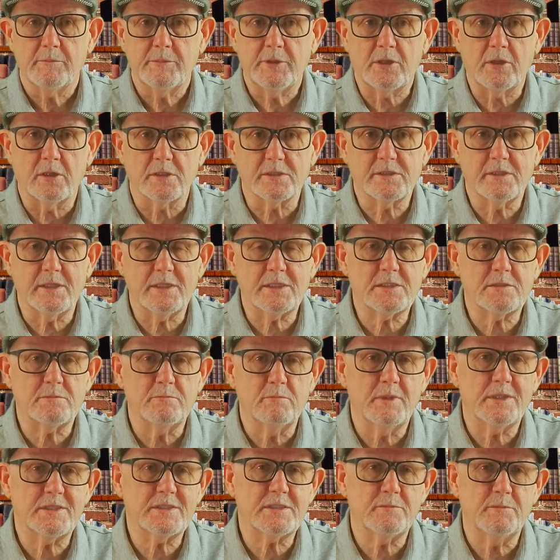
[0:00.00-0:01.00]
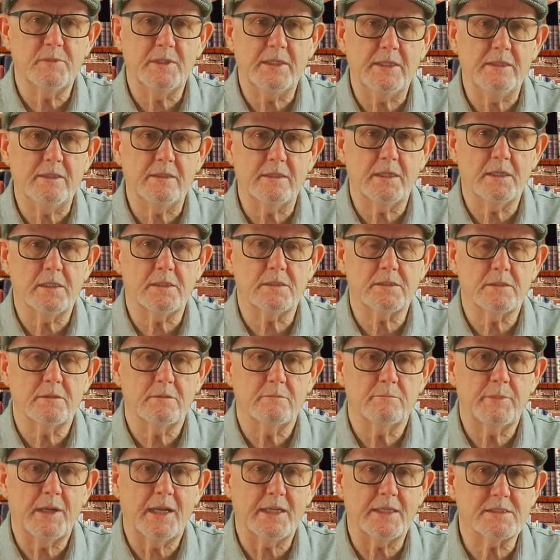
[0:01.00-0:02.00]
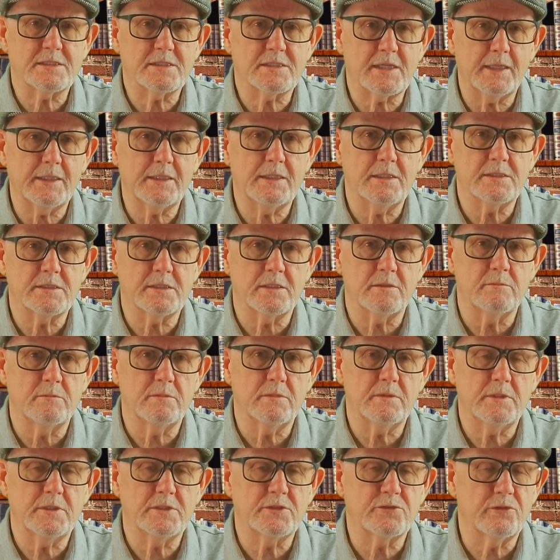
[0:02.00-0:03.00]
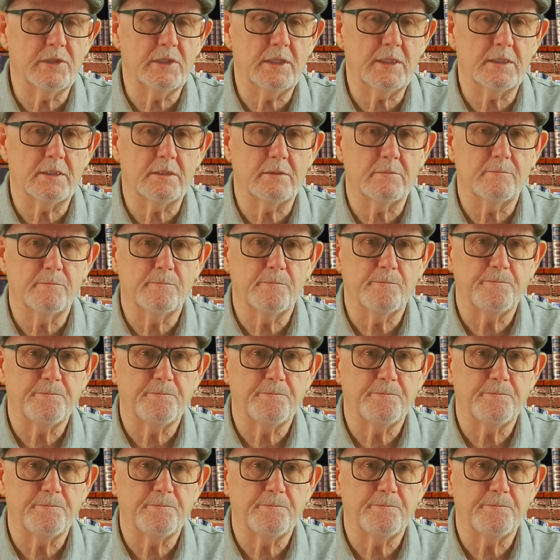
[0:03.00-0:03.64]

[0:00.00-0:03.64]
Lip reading: because this must mean that panpsychism is real,